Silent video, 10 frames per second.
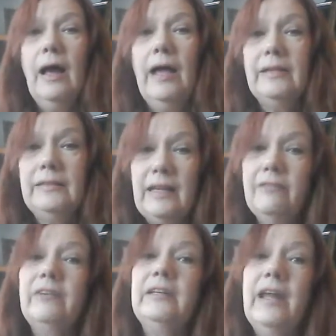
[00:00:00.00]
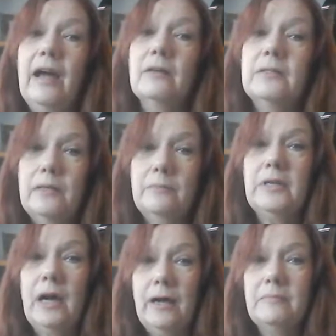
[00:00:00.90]
And even now,
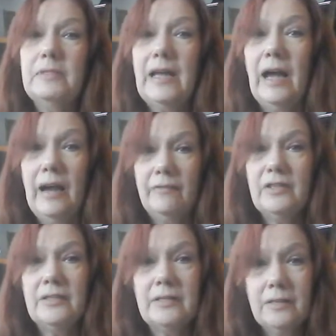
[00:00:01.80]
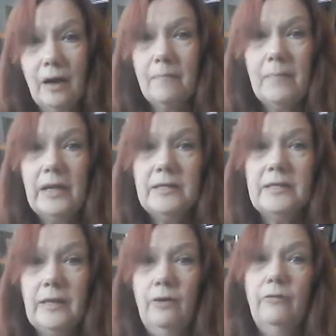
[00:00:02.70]
sometimes I have to stop
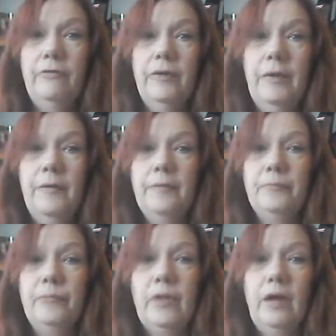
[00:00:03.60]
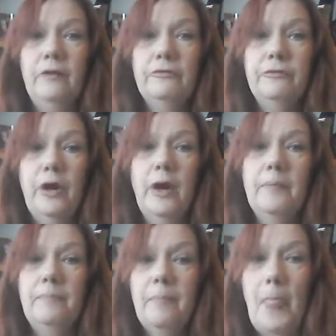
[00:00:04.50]
myself from,